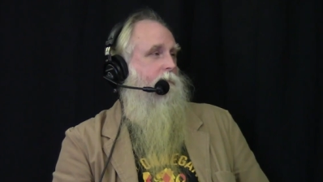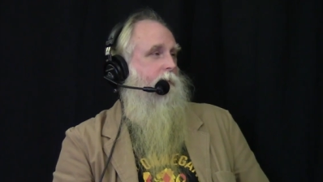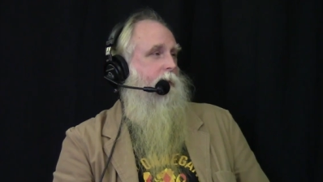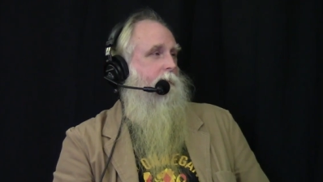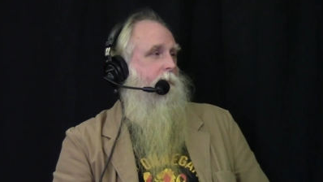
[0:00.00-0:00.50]

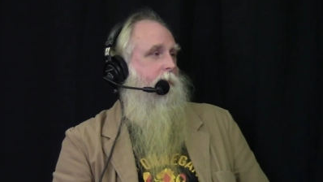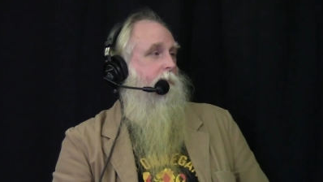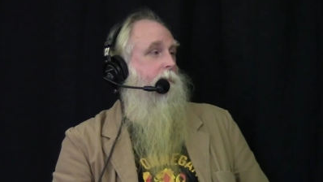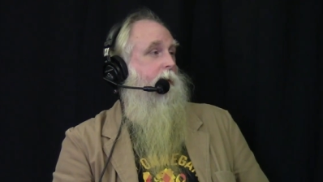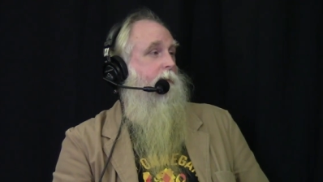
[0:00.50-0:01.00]
uh,
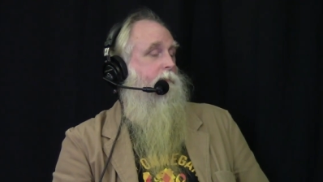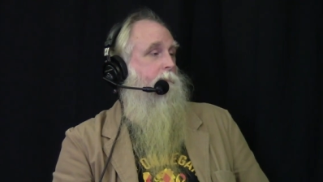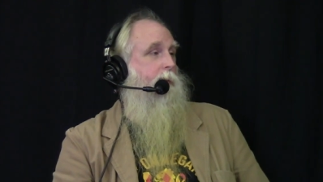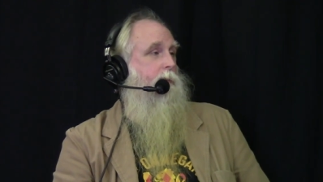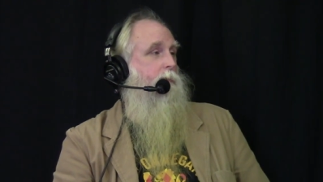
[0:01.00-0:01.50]
things
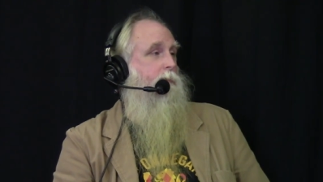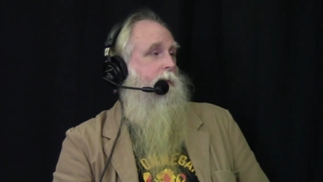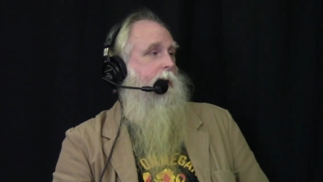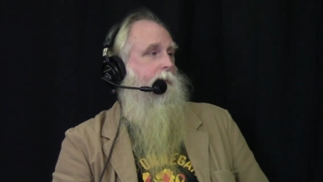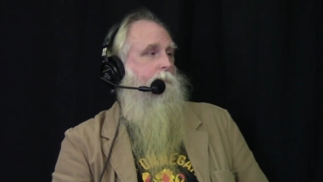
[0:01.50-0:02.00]
have been
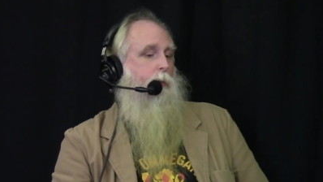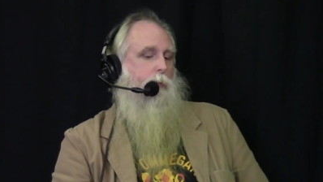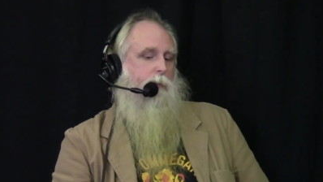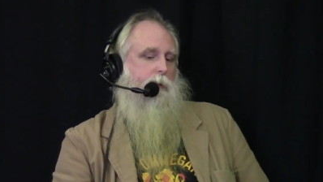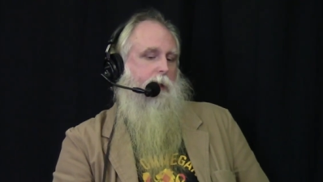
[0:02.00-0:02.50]
looked at
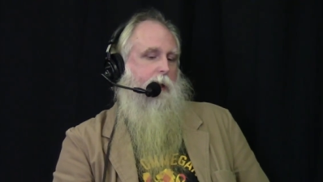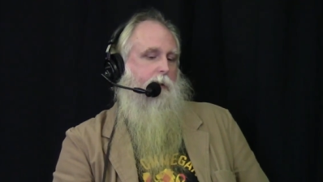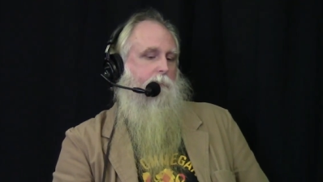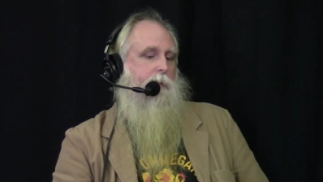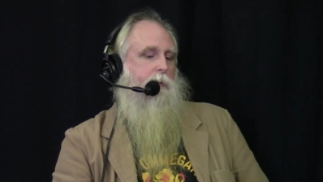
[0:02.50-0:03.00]
more than they
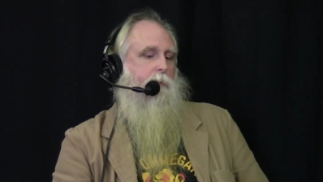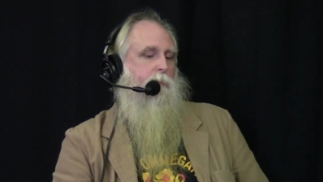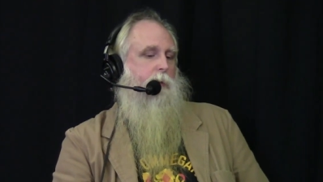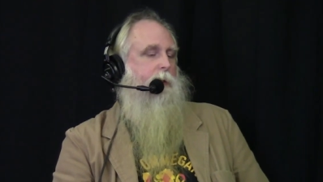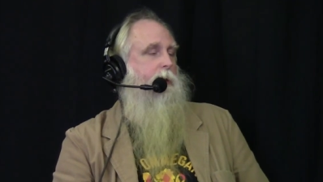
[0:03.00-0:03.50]
have been in a
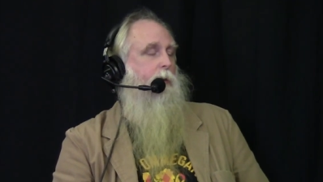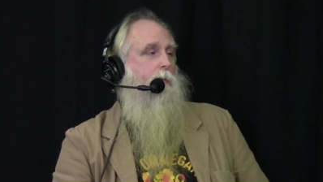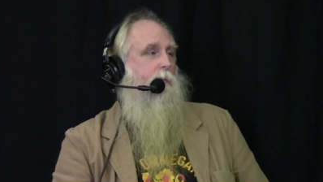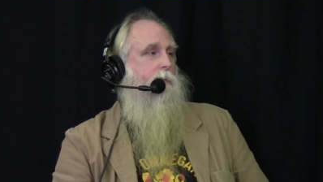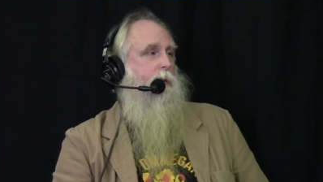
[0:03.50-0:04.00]
really
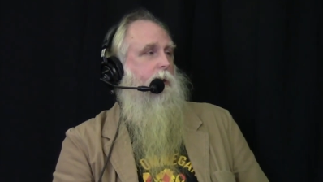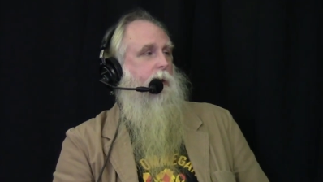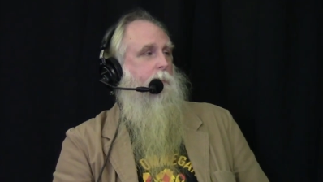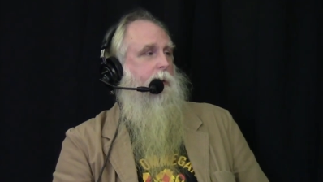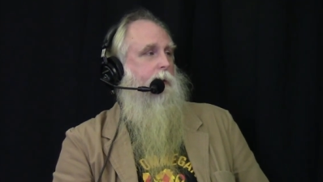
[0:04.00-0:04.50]
long
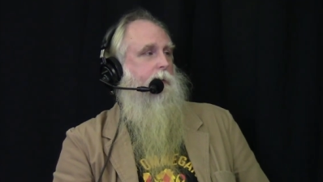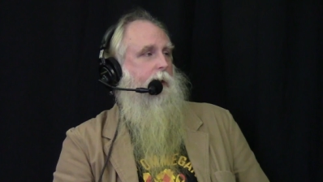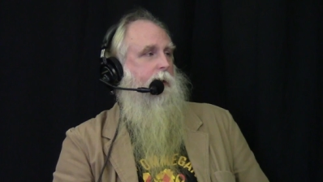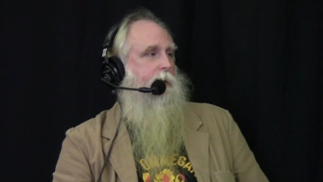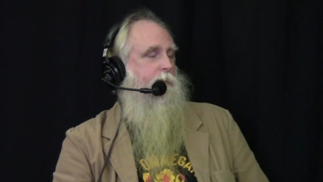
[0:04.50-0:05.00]
time, and a
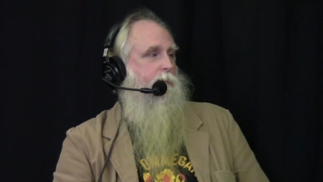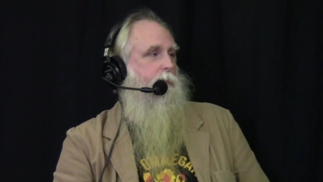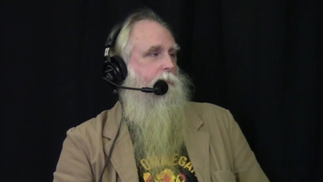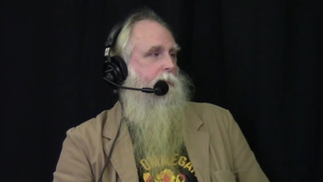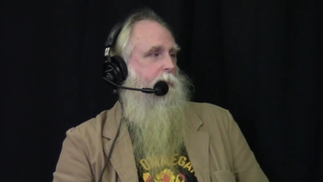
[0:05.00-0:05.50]
decades
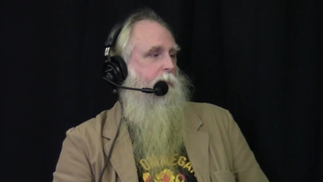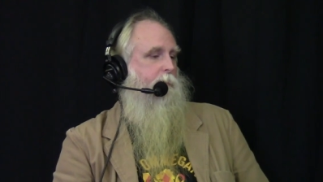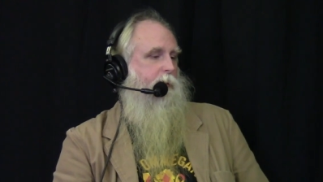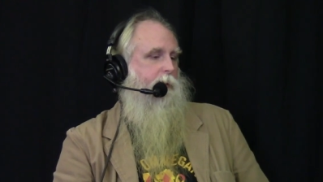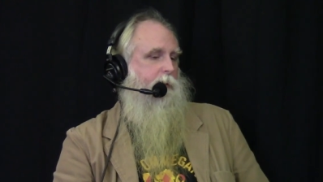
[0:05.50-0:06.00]
old
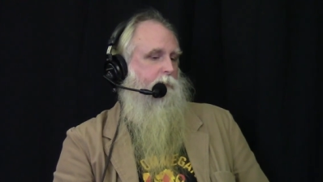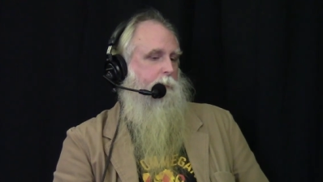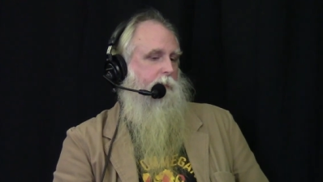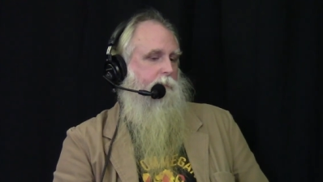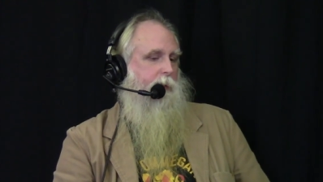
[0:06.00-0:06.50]
vulnerability has
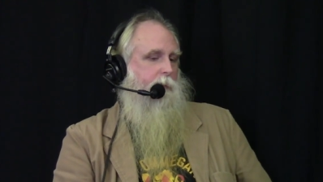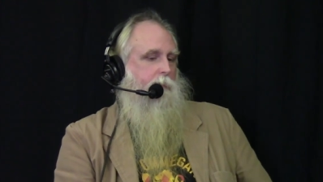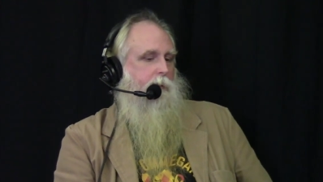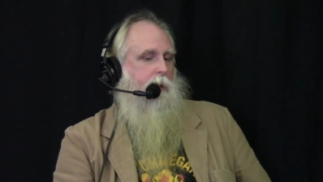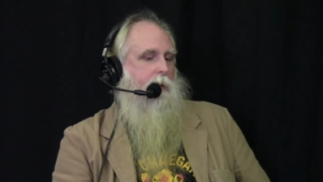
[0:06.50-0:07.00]
been
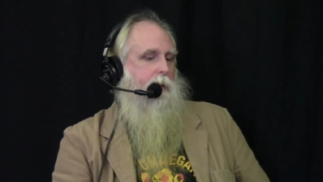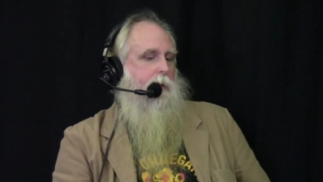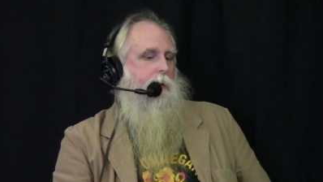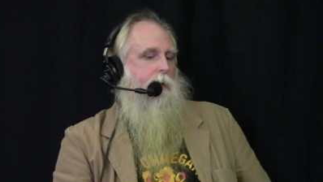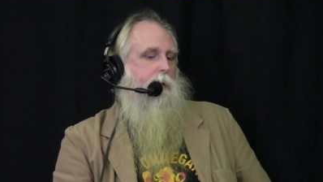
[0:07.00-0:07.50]
found
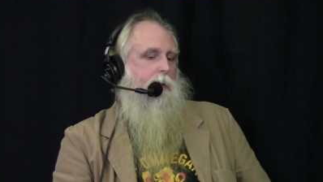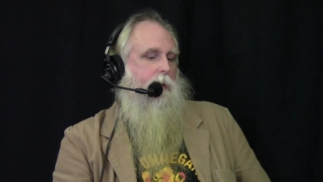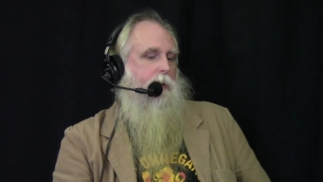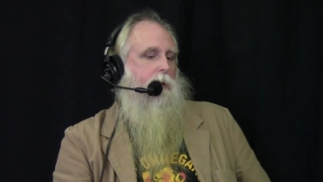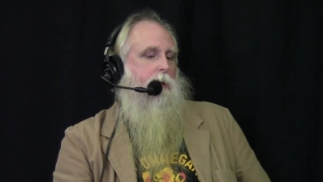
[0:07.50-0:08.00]

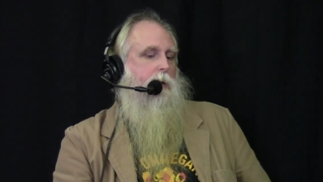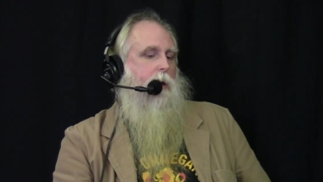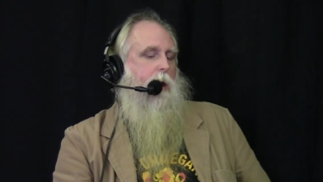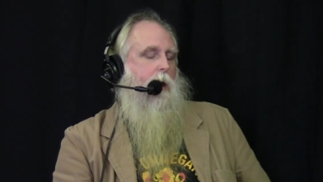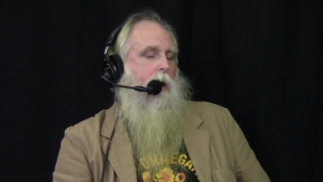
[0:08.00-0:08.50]

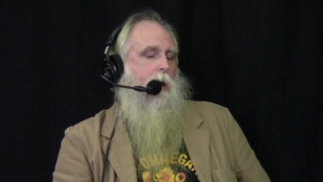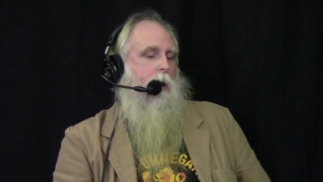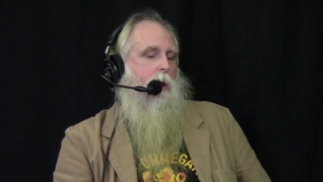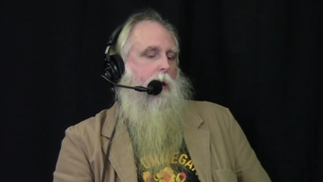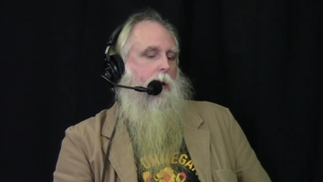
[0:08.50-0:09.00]
in
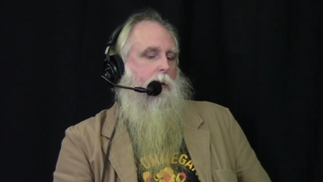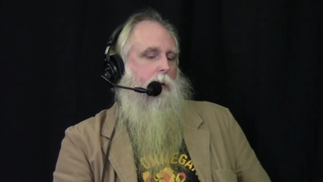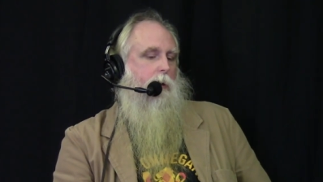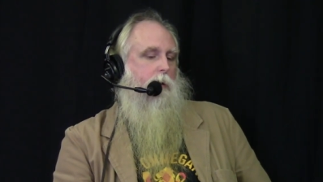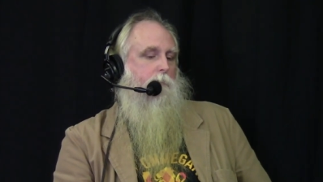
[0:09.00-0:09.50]
uh,
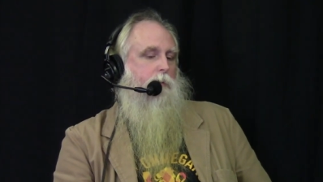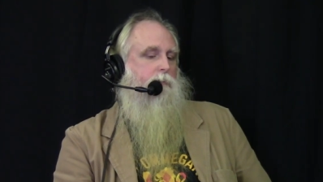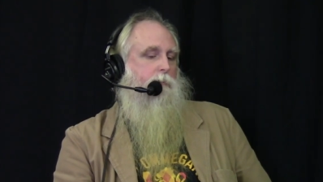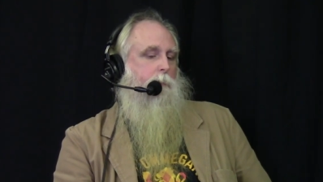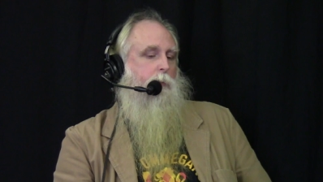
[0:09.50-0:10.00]
every
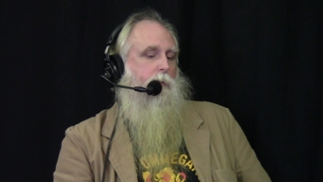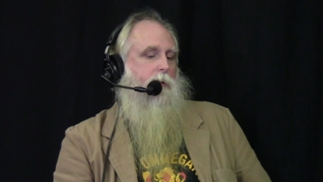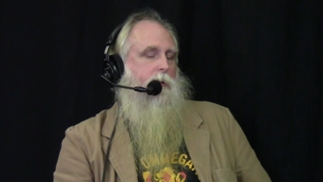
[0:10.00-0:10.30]
supported